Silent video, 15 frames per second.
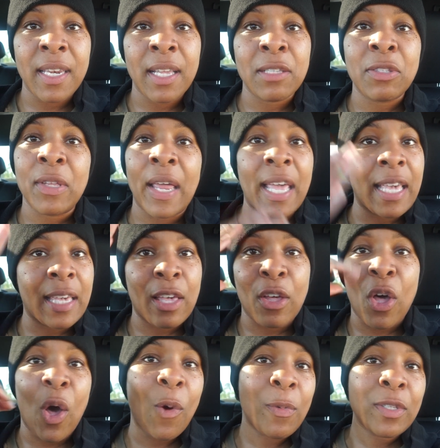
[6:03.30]
in so that it can
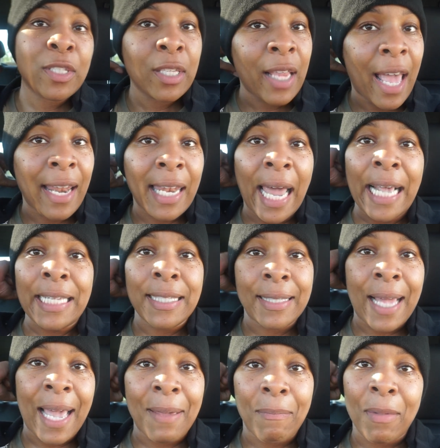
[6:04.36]
go into that nice
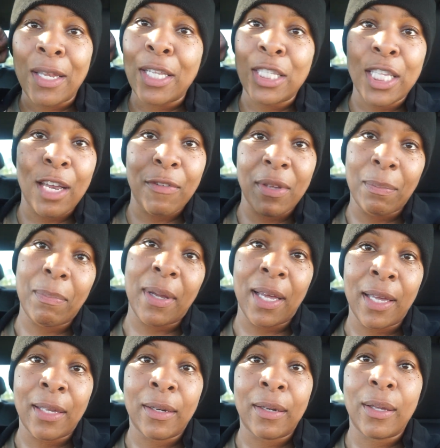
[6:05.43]
tight military
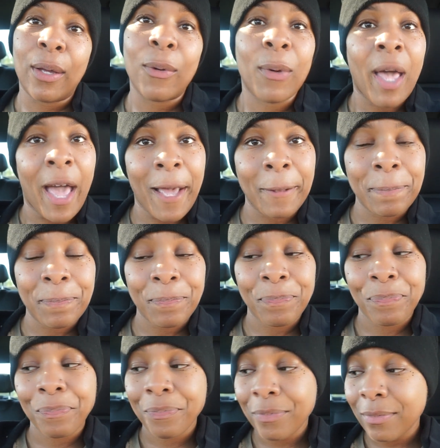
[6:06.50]
bun, okay?
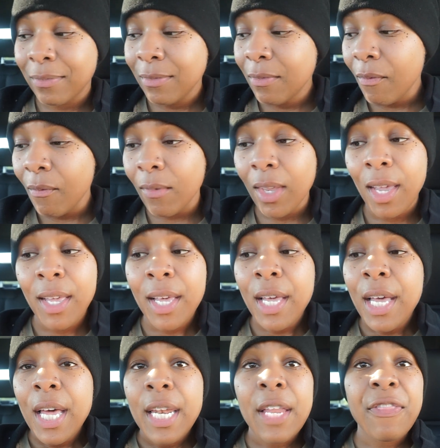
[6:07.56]

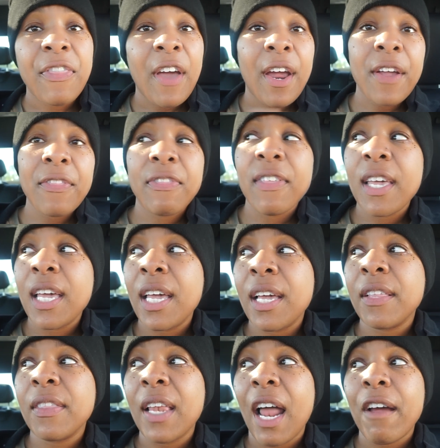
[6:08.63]
The third
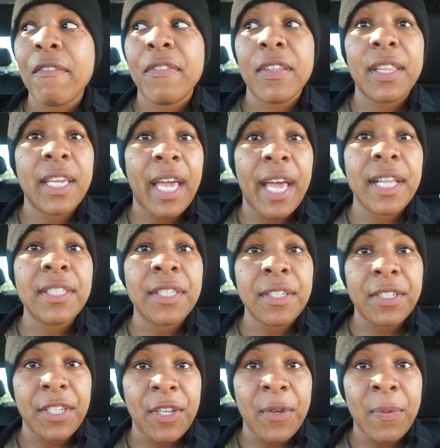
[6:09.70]
thing that I really had to
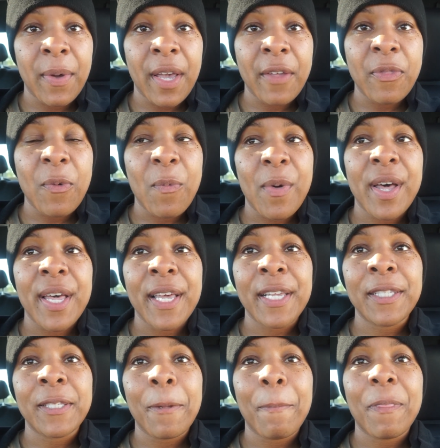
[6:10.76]
deal with
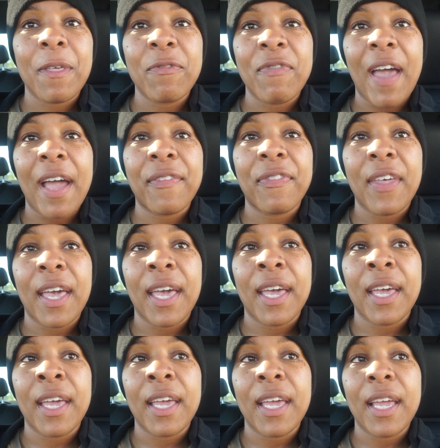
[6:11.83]
was the fact
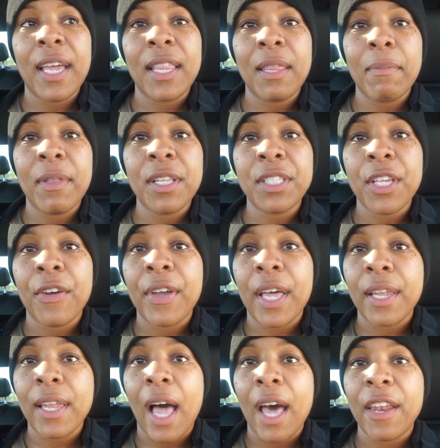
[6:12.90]
that in the military, a
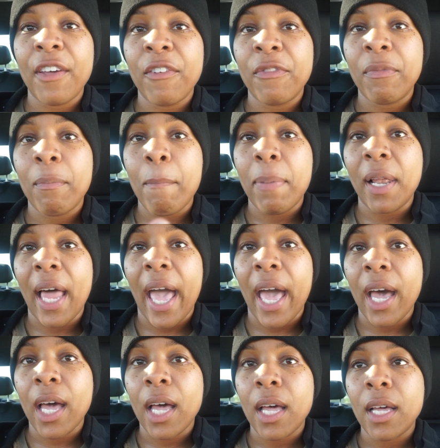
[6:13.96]
lot of black